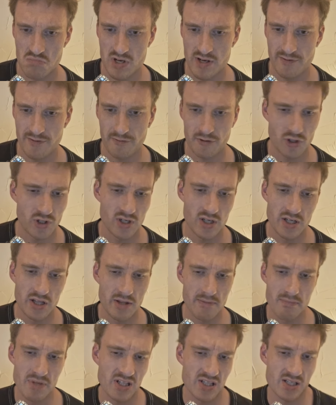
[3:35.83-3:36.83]
If you're in
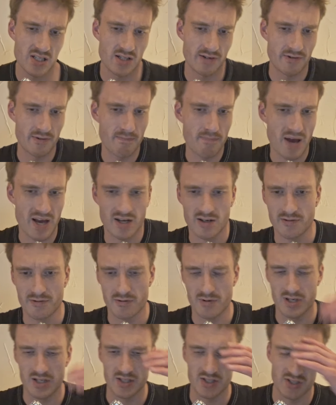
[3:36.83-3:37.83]
the midst of a pack of
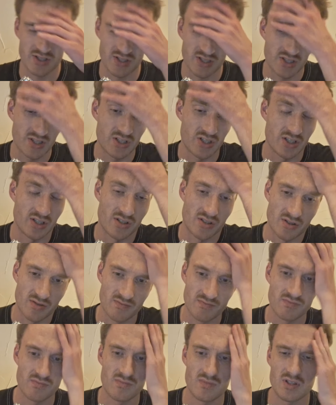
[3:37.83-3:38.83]
runners, it's just,
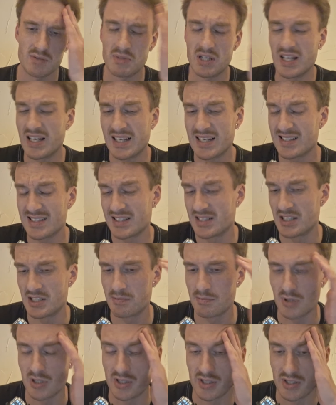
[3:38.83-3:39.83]
I guess at this
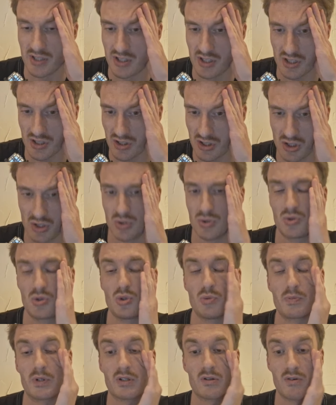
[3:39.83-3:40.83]
point it's just so
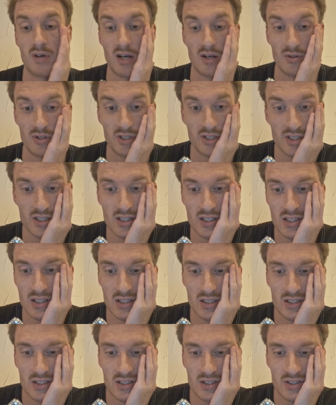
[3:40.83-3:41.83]
super crowded
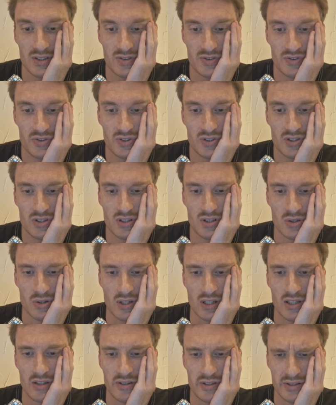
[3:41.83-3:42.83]
that you
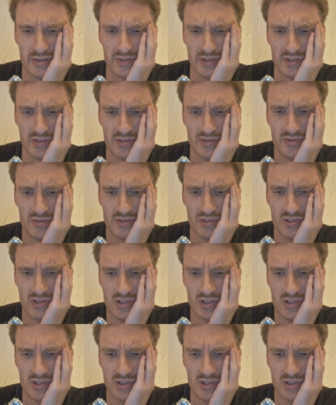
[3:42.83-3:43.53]
cannot even